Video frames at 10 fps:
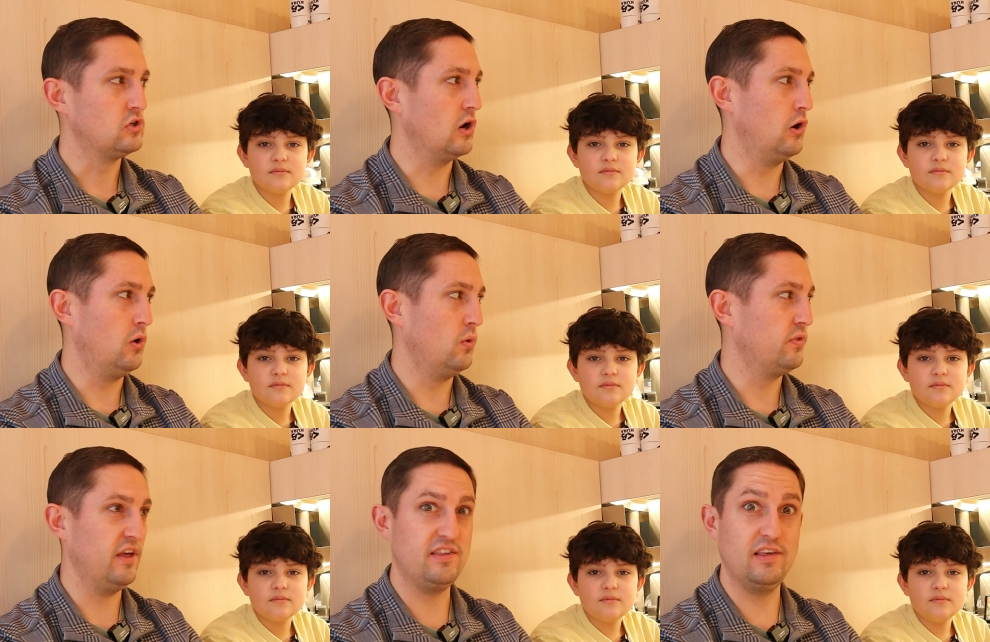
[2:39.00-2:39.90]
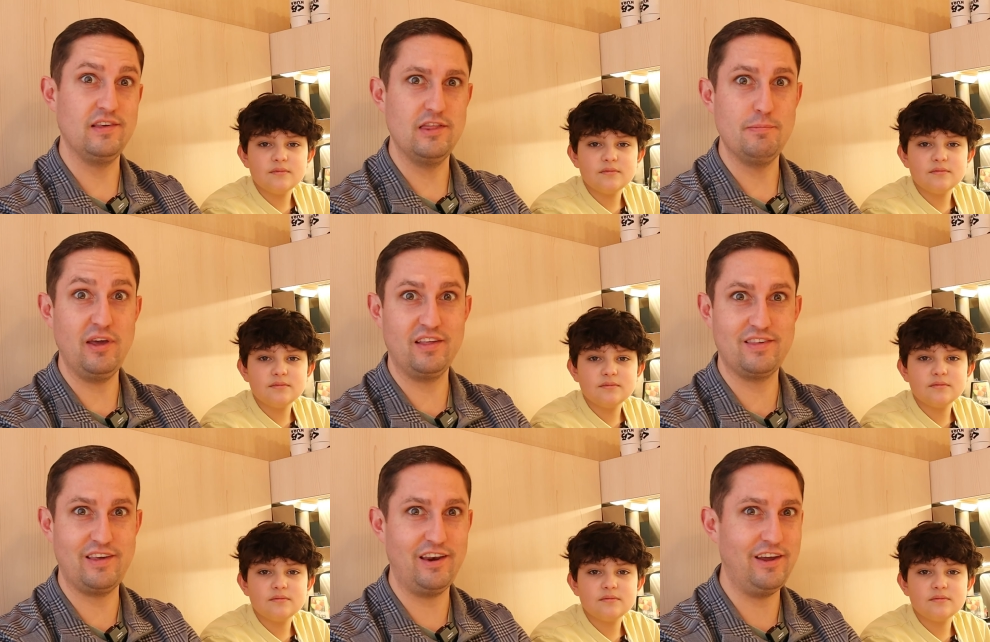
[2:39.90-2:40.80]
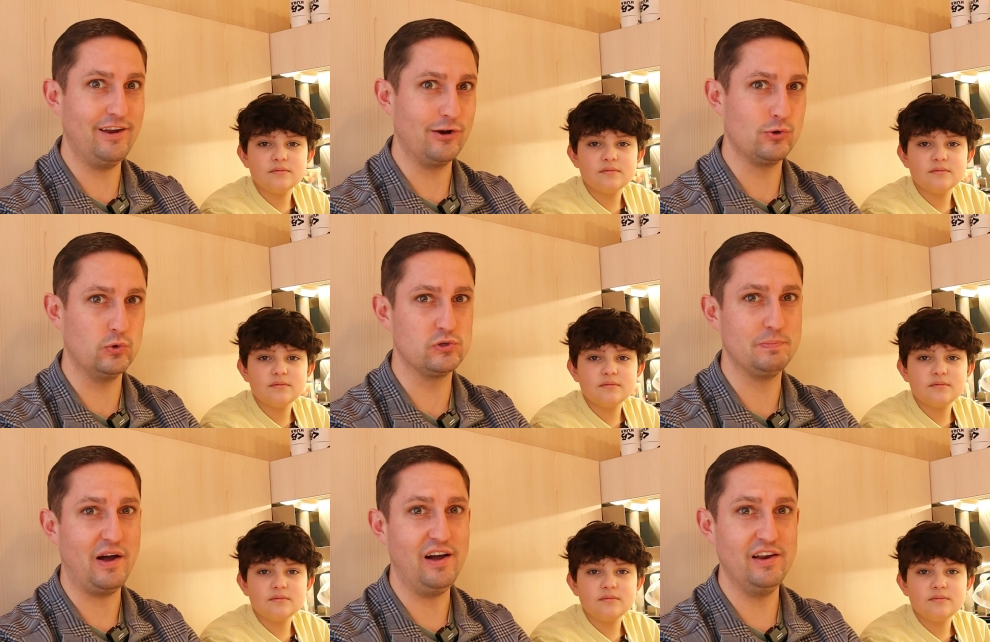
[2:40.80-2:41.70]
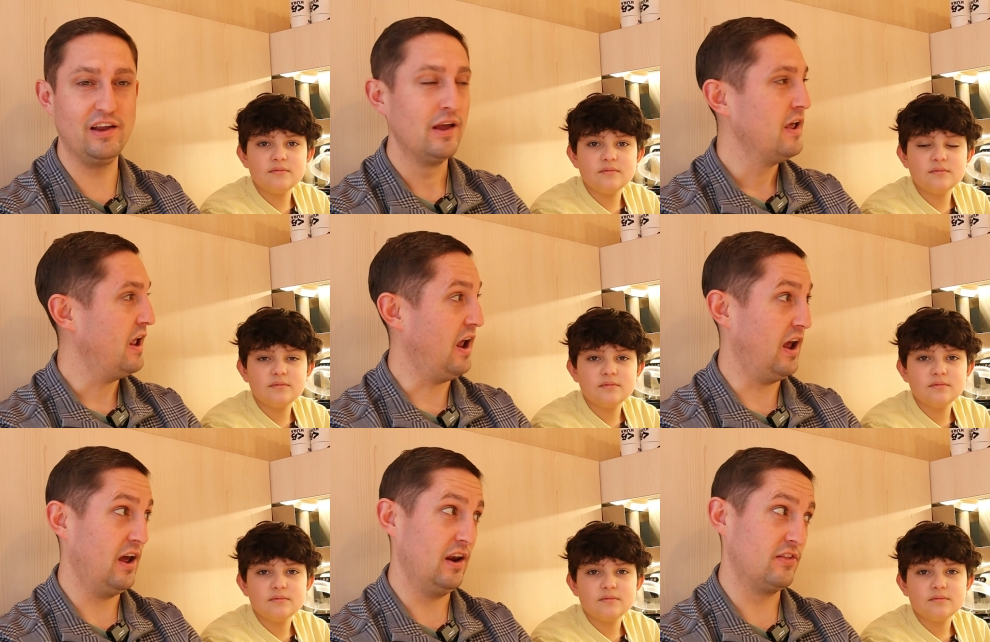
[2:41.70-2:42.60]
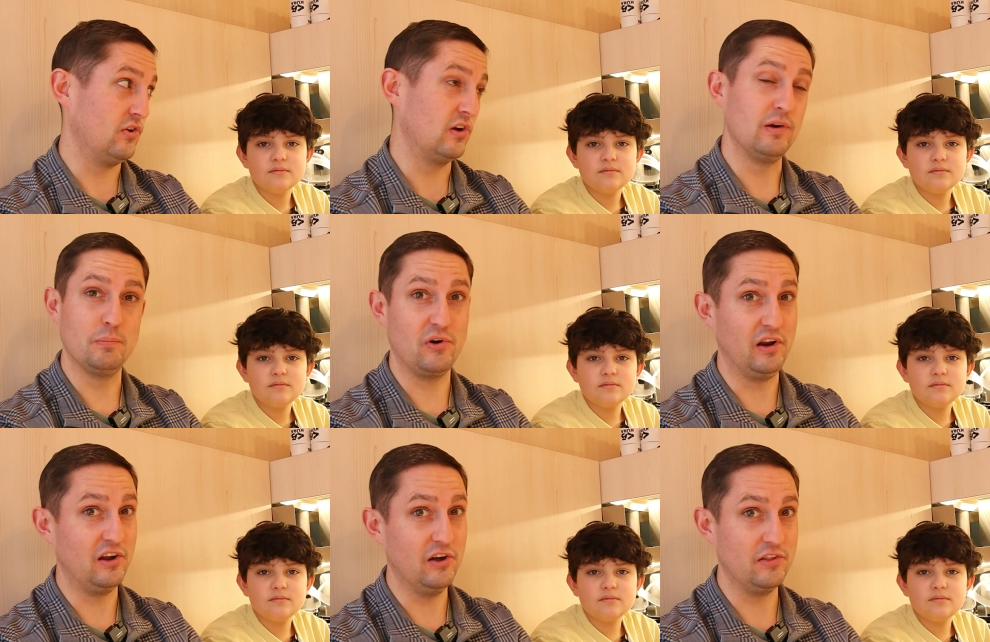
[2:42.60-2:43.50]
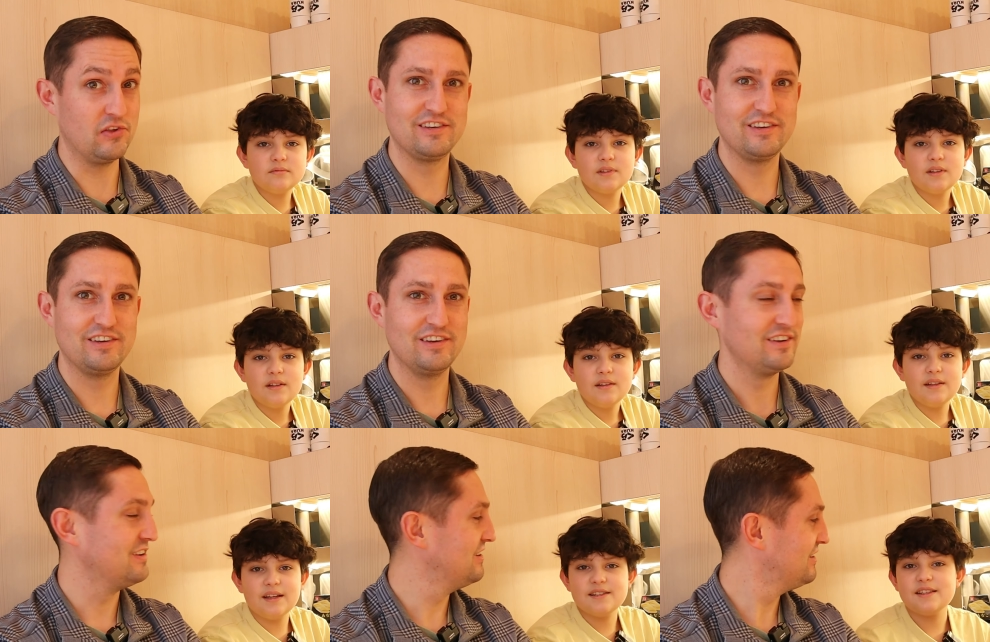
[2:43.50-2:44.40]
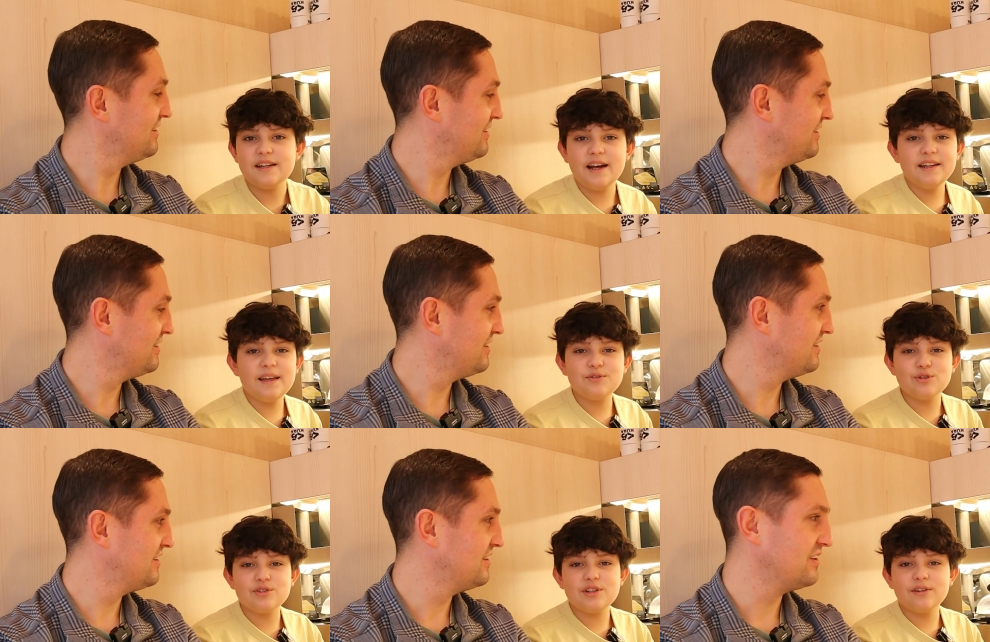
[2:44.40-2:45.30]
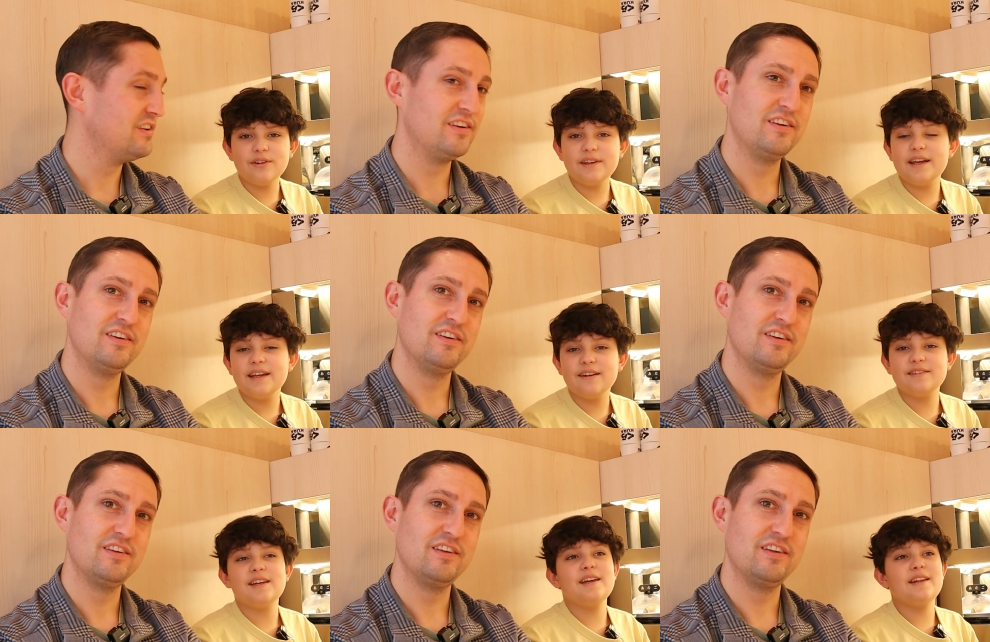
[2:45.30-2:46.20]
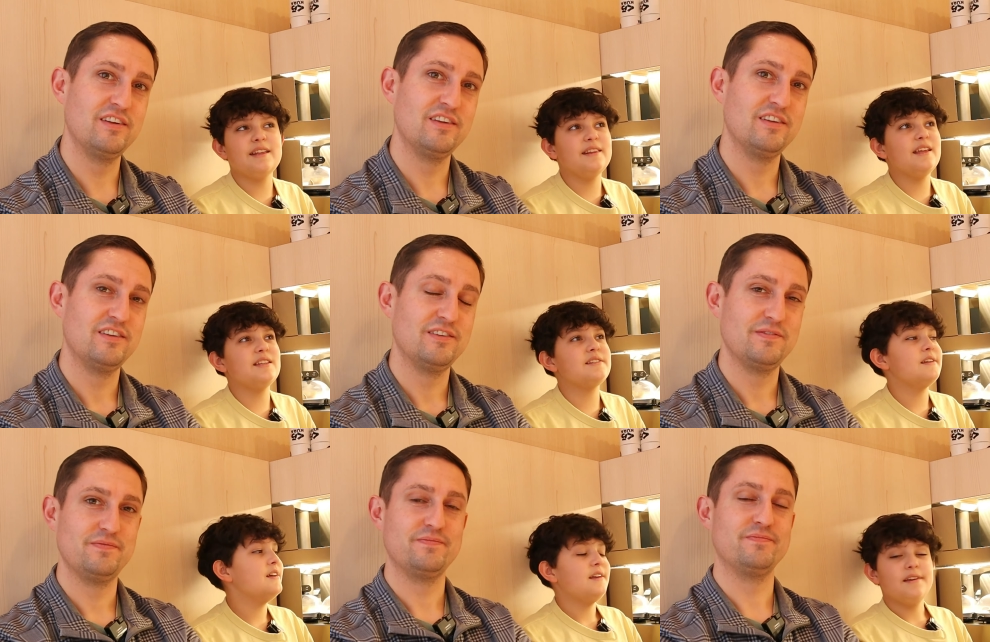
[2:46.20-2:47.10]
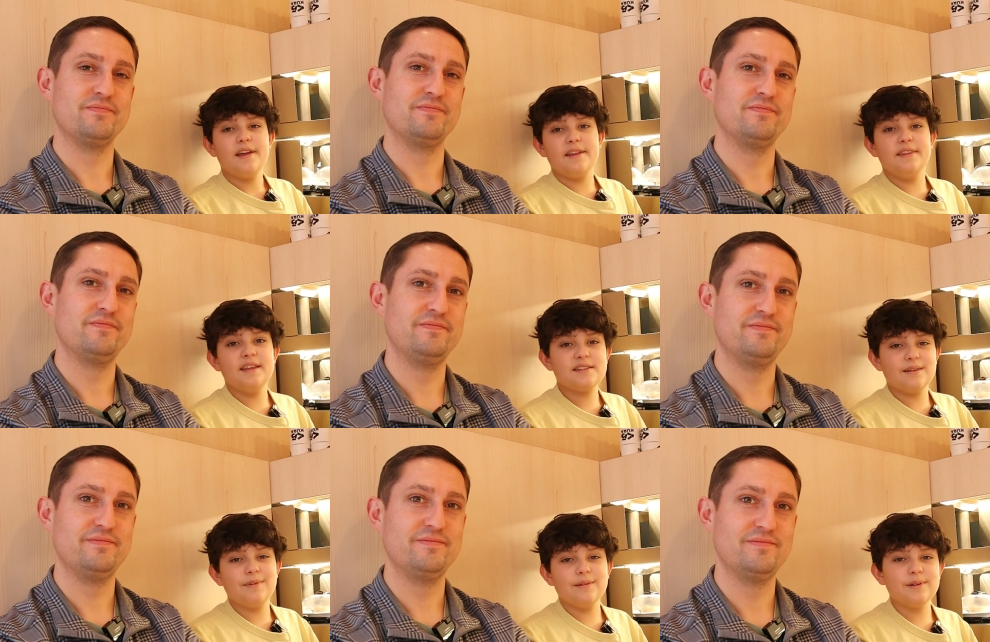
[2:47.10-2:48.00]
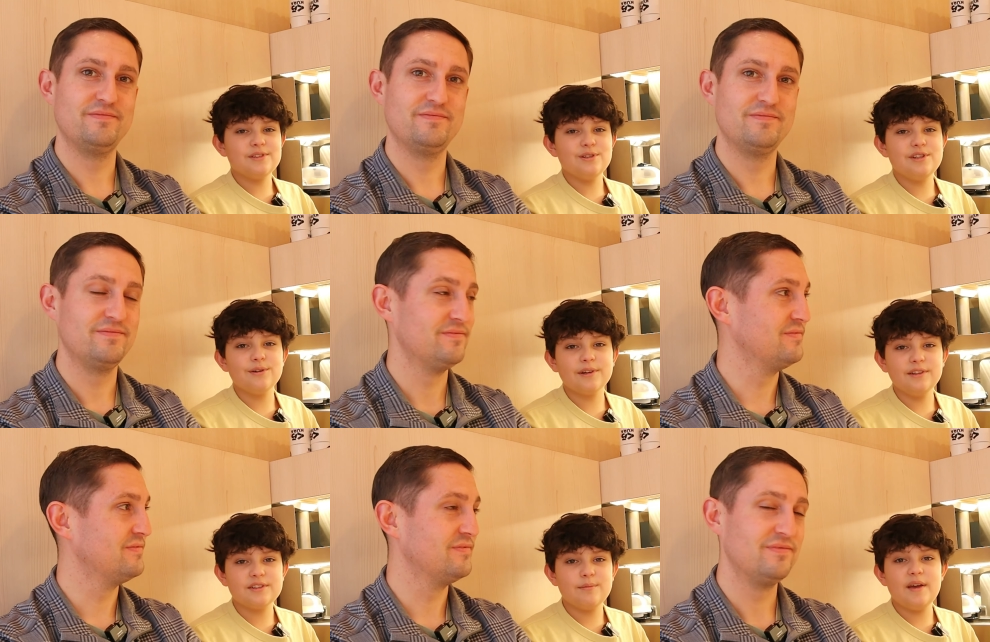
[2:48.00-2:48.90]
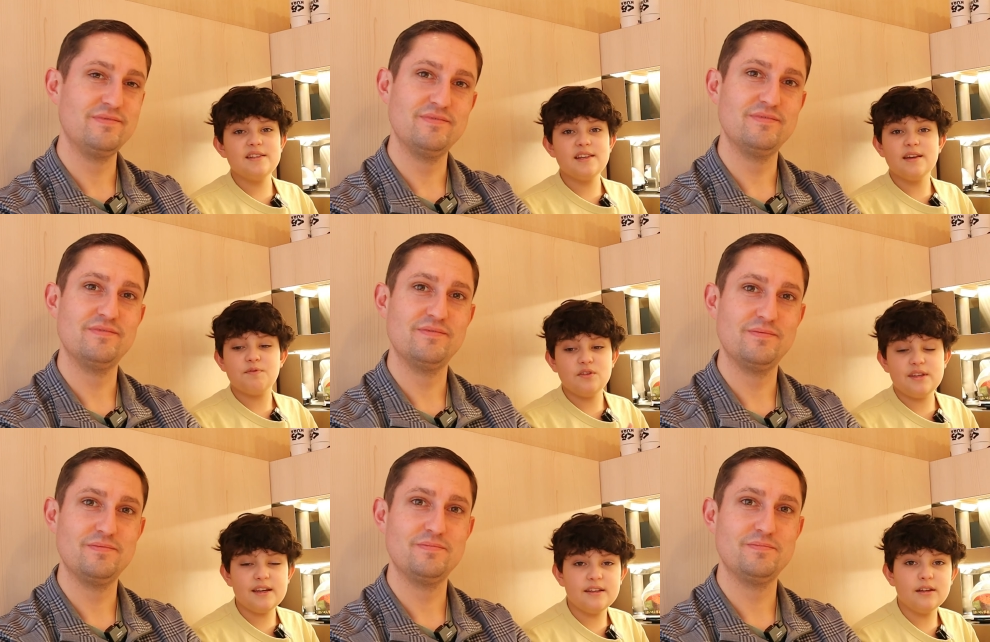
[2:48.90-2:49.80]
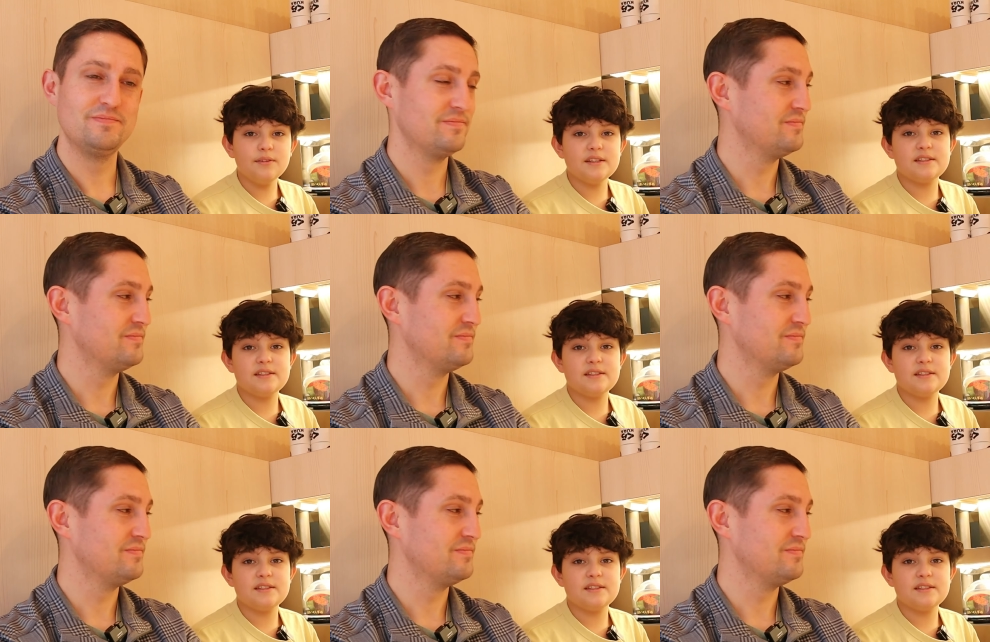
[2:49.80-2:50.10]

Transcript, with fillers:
Speaker 1: So this is in the big city in a cool spot and it's looking pretty good.
Speaker 2: Yes, and I'd give Sushiro an 8 out of 10, and this and this conveyor belt sushi already looks amazing. If you didn't know,